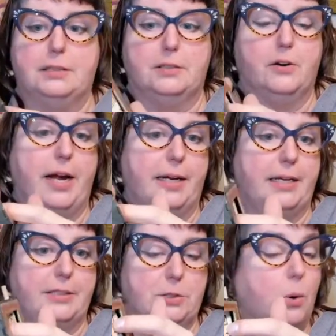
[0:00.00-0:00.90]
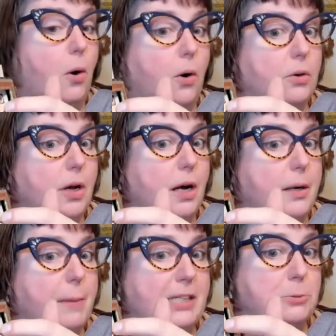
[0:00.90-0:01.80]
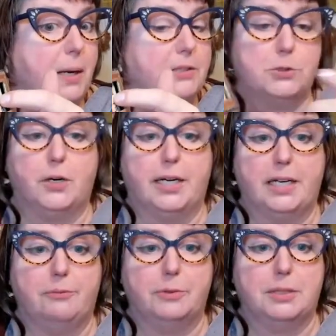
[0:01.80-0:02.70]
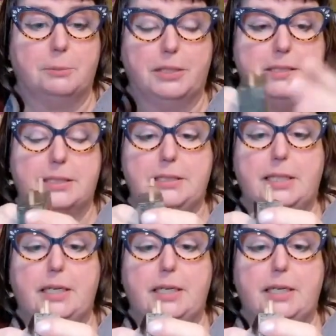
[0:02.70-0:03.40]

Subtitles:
the cranky scroll on a Matchbox cranky for some reason.